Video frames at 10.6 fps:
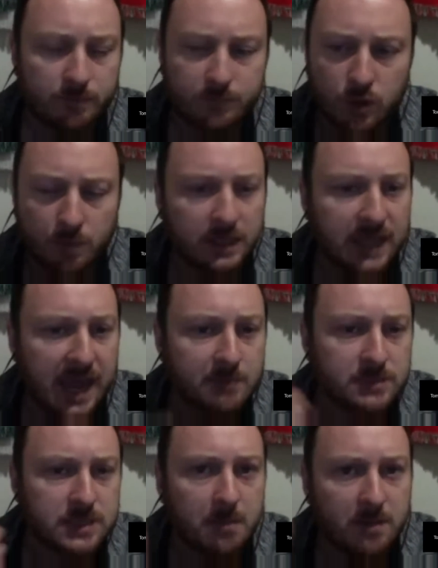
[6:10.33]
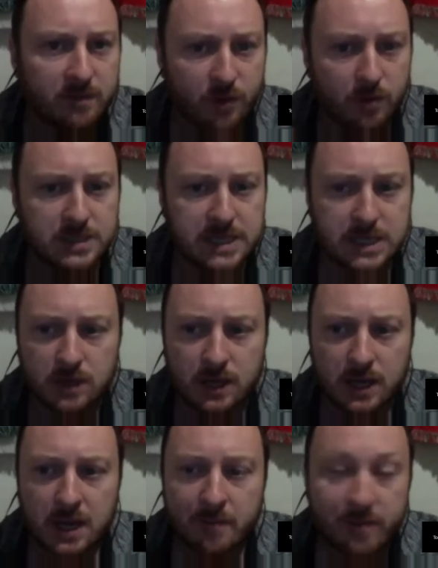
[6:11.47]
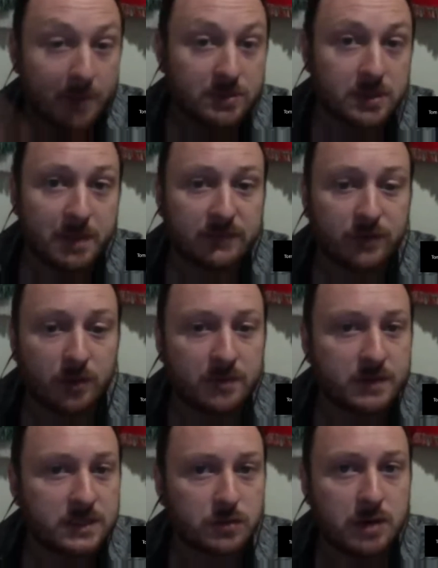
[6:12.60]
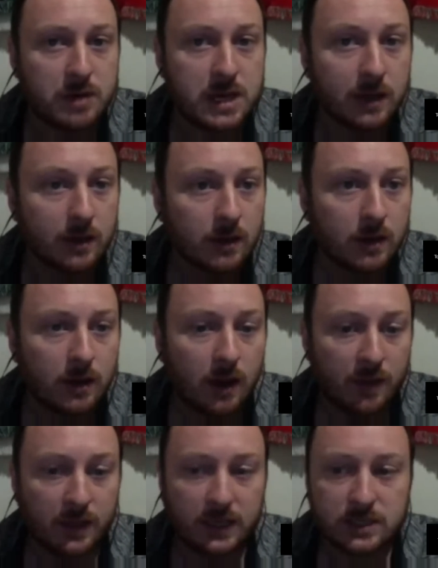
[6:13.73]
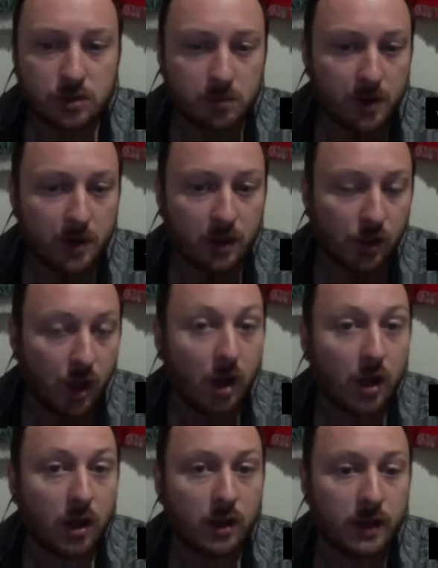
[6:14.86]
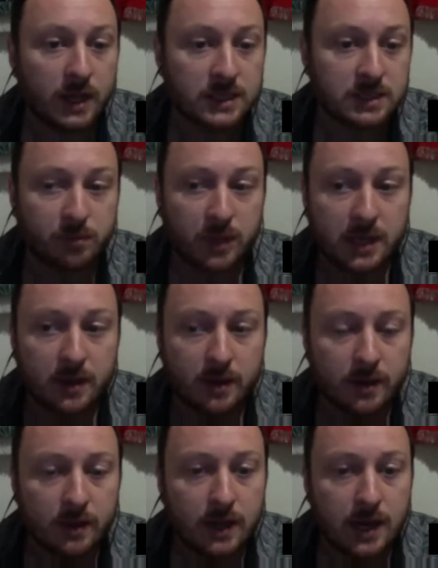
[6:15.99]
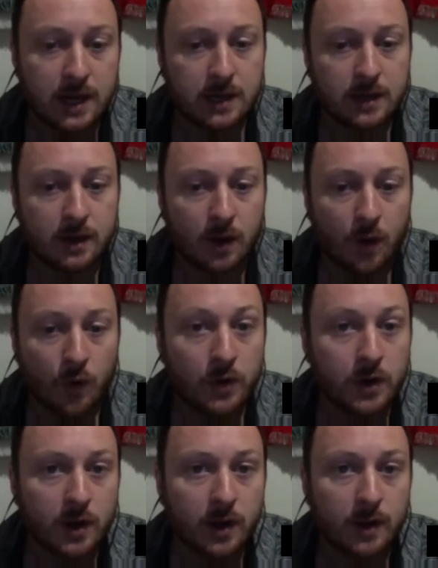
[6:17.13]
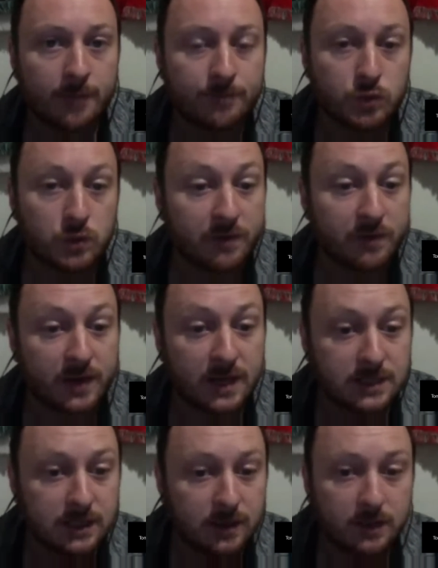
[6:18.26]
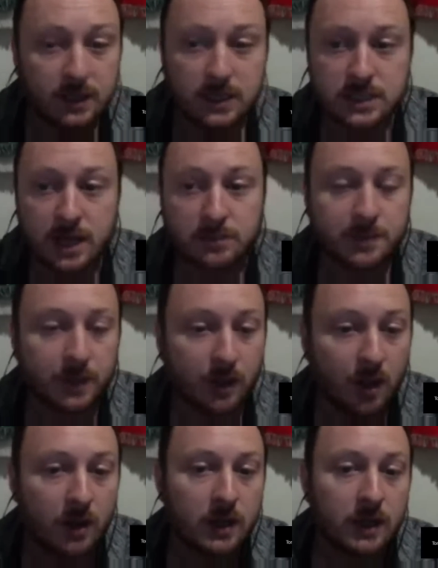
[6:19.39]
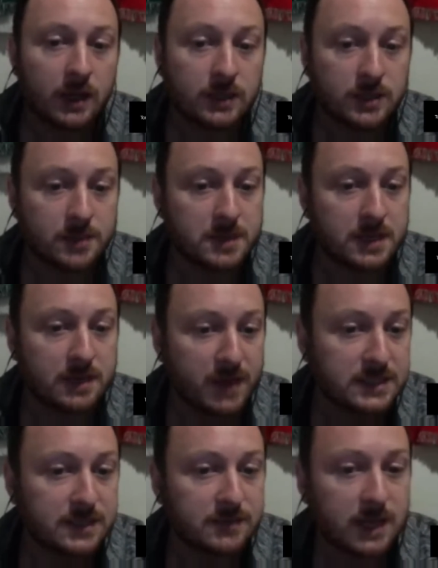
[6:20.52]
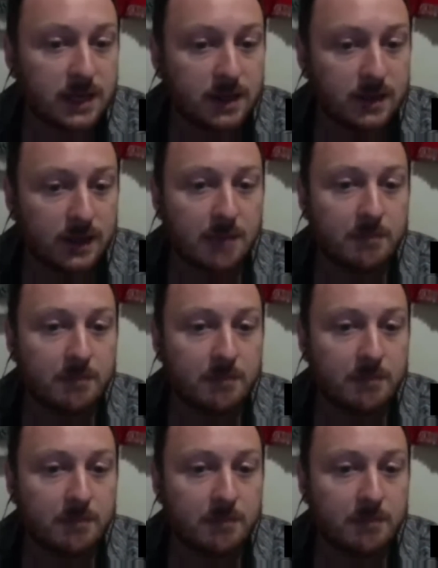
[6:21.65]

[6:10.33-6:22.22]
games, and then before his injury, perhaps the best form of his career. I think he's come on a lot as a player under Tuca Ferretti. I think he's helped him a lot in terms of the defensive side of the game.